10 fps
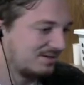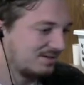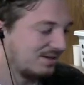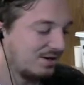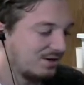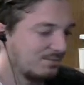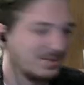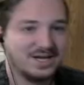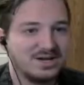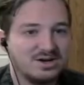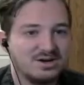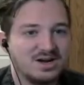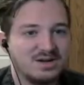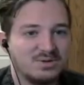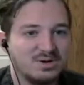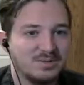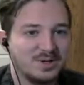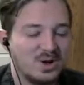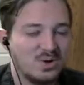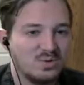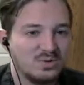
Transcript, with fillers: oh man, alright, where did we go?